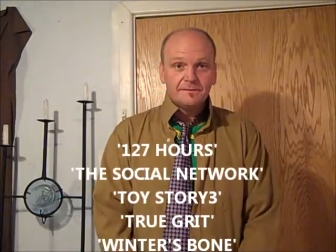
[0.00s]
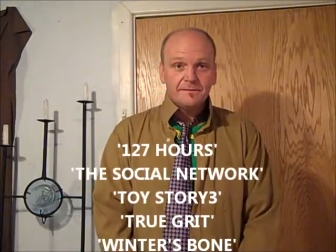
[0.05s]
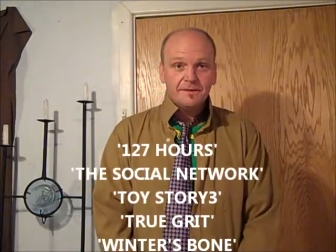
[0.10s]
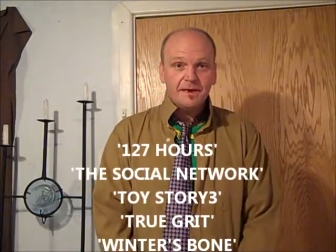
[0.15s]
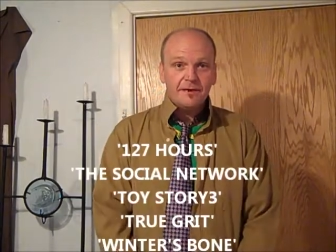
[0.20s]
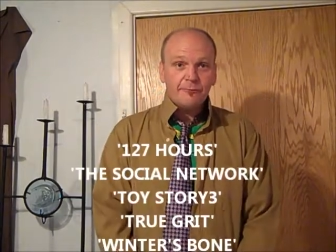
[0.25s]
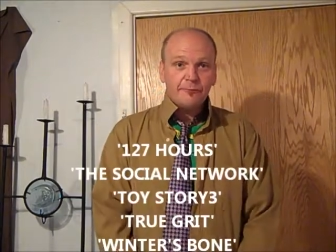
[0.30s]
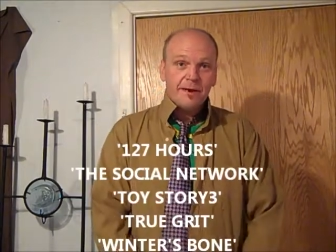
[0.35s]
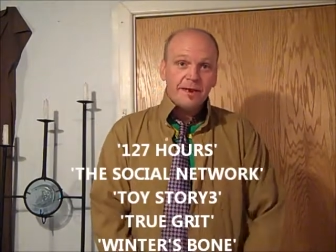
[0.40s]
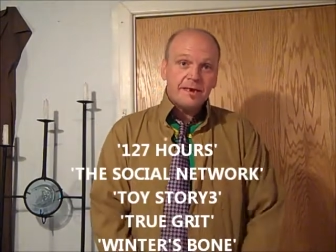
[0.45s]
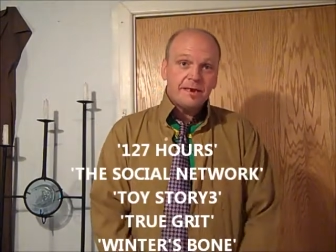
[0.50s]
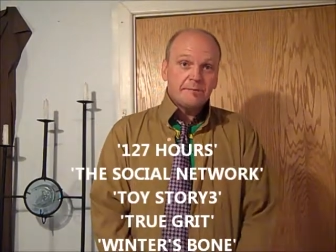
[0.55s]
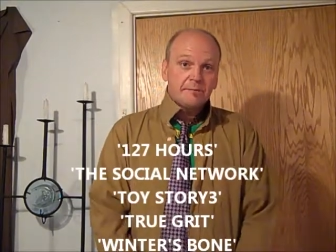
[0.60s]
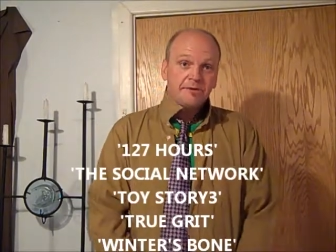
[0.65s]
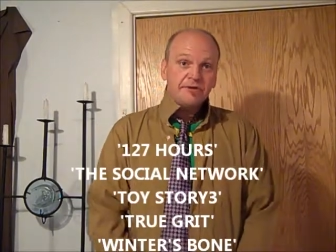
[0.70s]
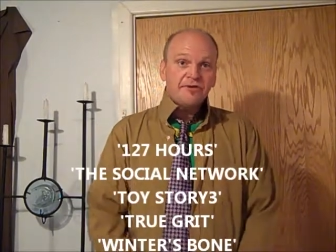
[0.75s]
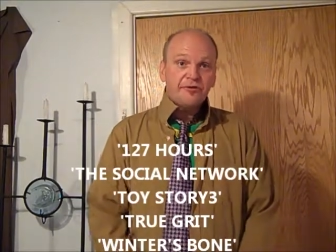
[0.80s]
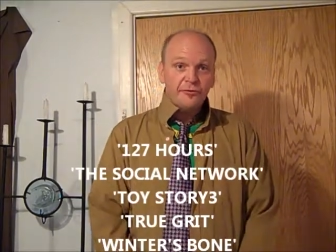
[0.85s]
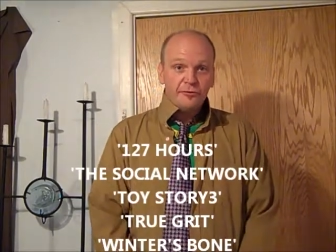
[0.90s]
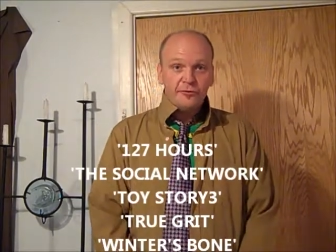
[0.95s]
and
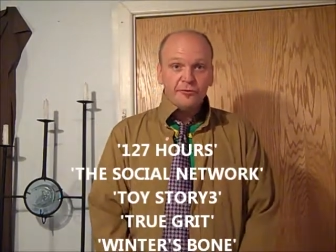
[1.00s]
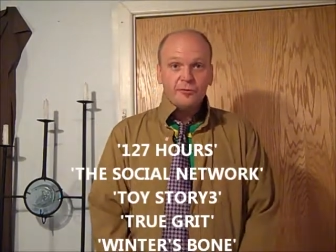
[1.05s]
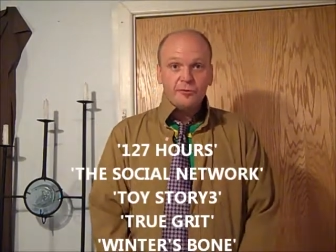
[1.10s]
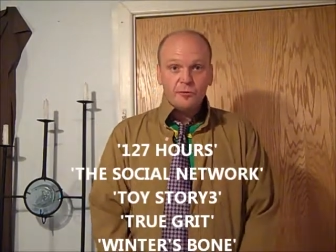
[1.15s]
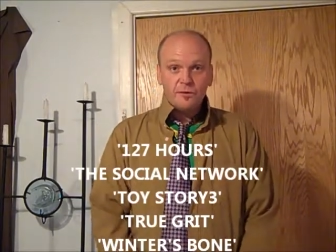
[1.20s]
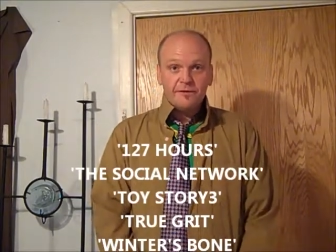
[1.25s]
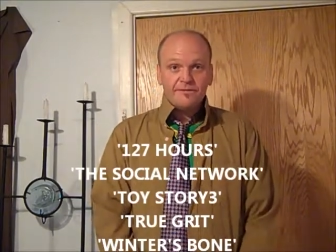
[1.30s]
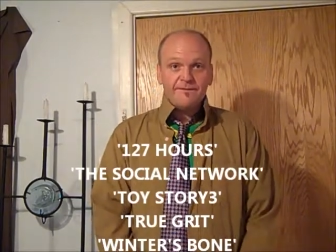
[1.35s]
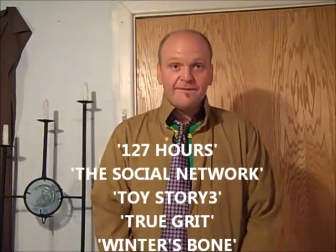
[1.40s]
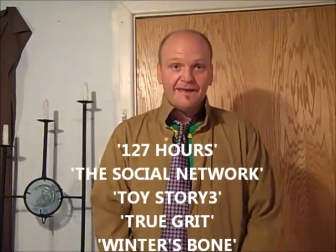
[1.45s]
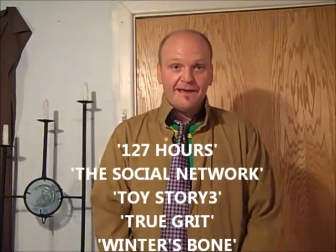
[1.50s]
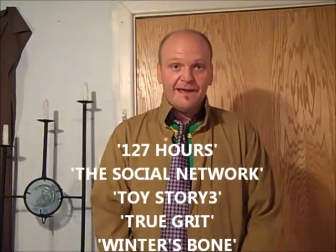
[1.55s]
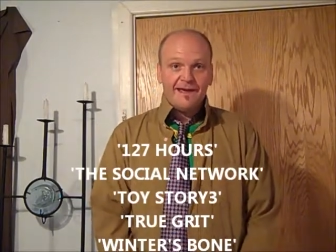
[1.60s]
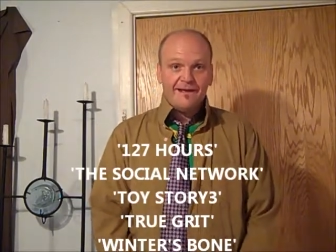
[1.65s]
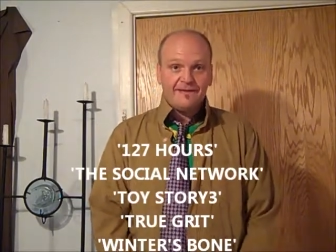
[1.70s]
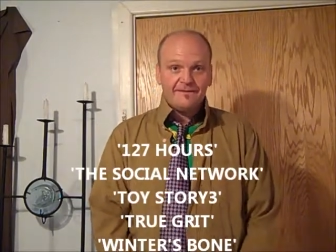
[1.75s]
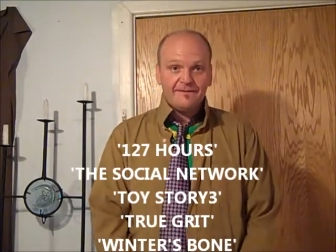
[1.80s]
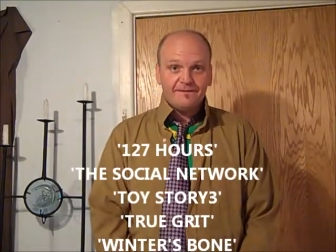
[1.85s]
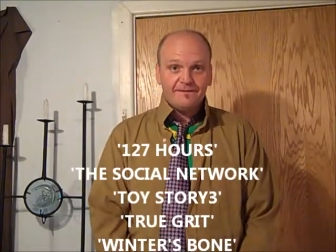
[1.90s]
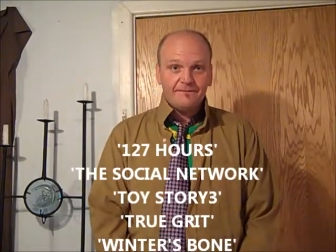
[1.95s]
randomly shoot one of the
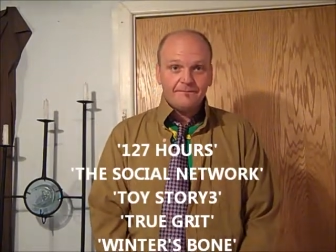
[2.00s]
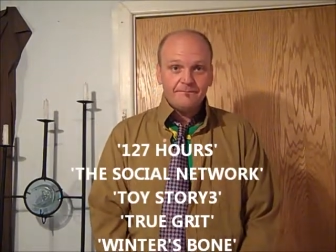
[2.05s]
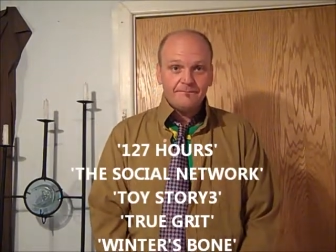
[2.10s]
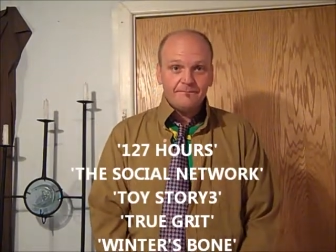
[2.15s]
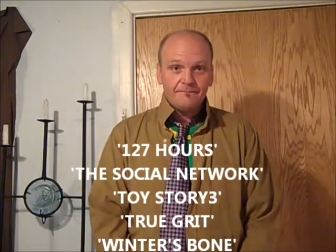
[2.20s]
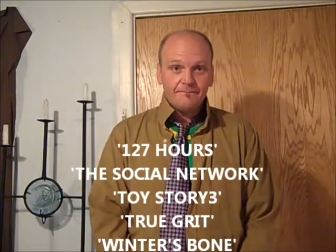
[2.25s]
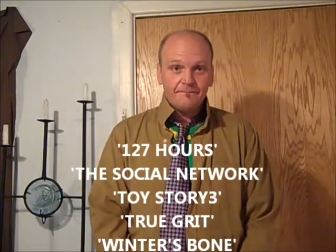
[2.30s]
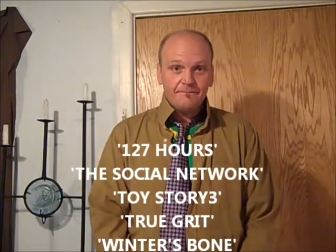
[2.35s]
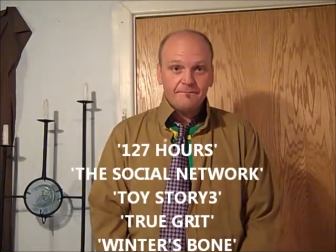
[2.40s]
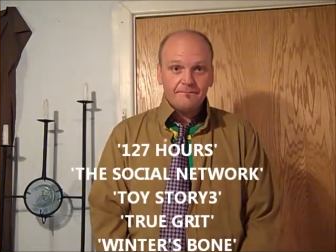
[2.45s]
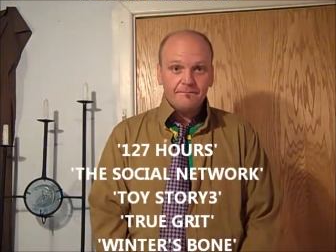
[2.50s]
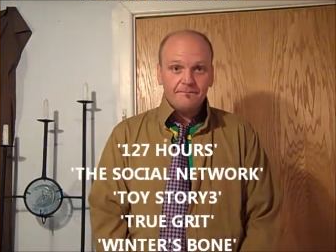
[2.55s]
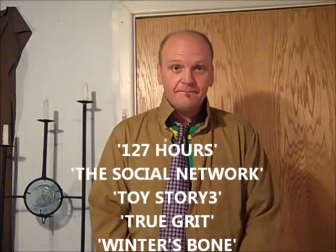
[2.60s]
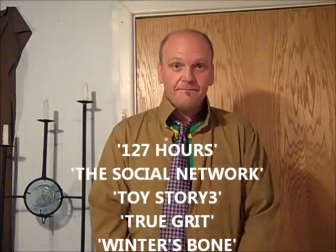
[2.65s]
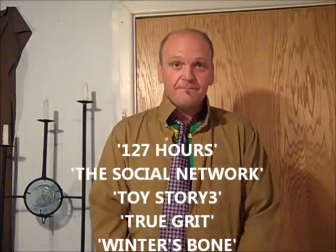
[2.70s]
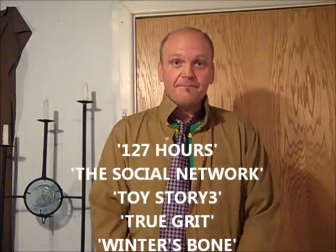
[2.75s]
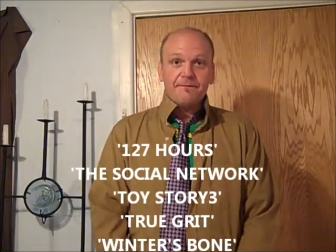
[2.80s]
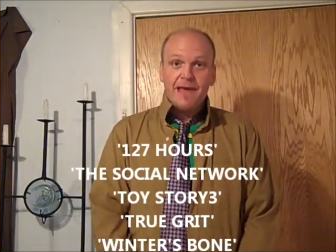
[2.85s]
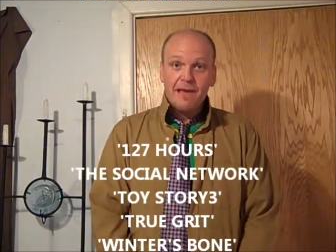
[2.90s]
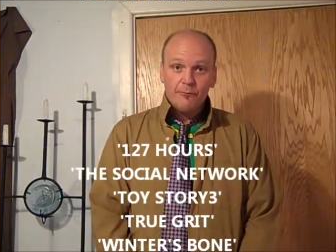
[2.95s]
cats.
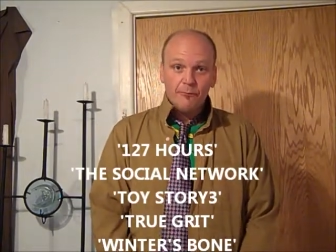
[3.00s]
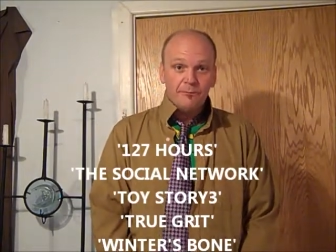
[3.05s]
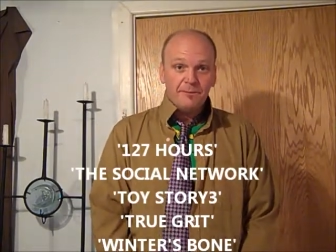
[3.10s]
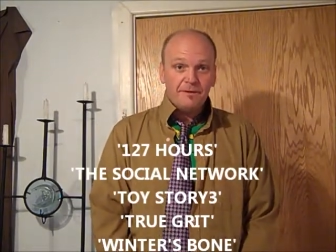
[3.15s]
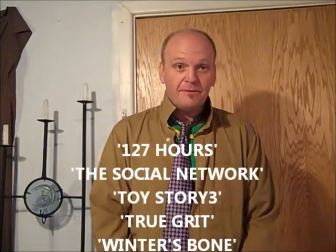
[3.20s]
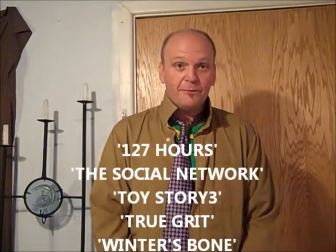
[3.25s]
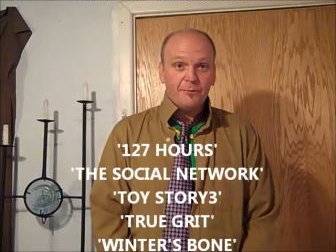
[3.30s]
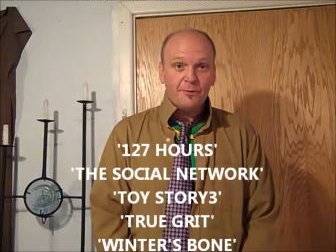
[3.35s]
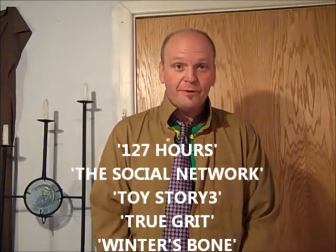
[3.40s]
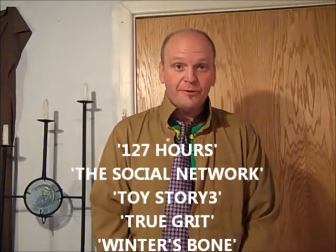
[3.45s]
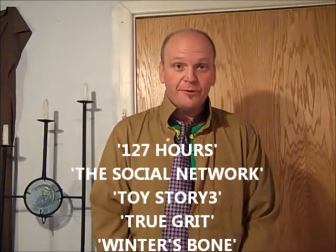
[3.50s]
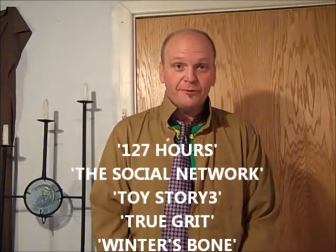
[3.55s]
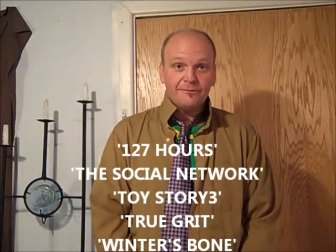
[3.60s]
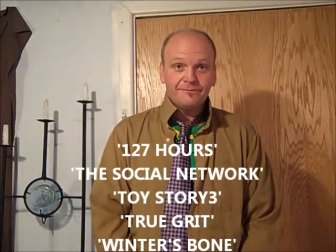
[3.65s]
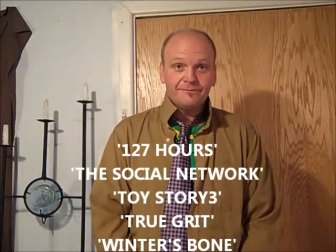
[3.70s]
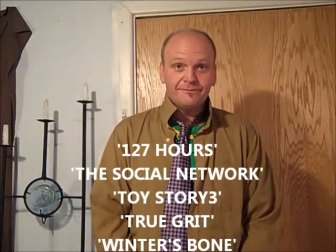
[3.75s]
That will be the winner.